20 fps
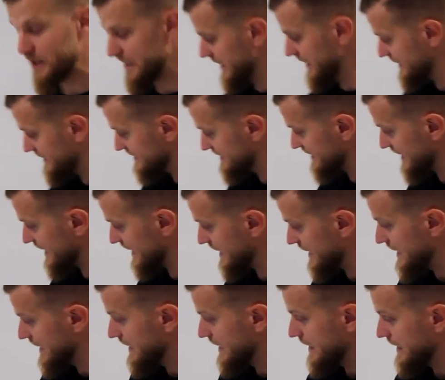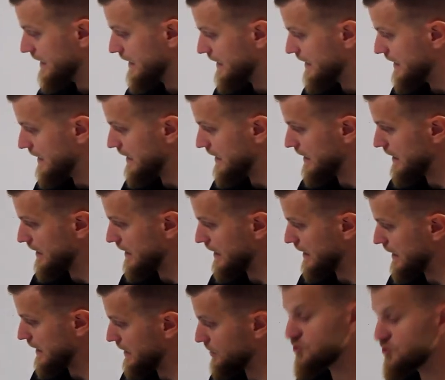we can say
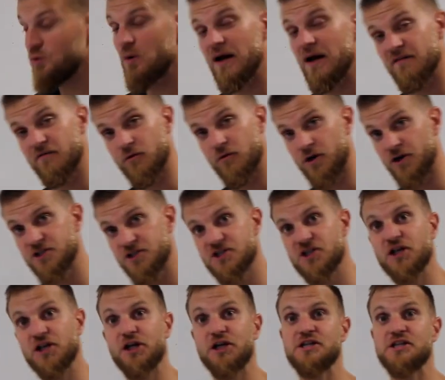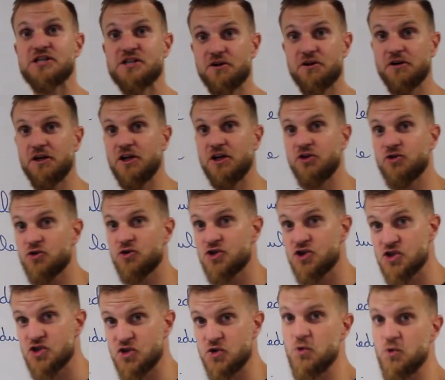12 words concerning your
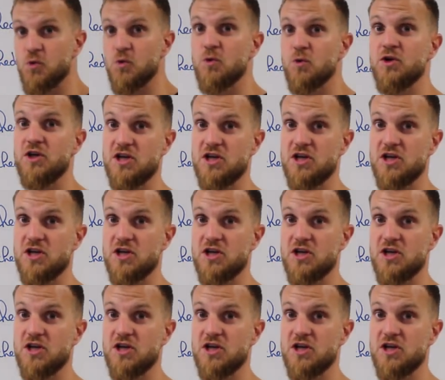school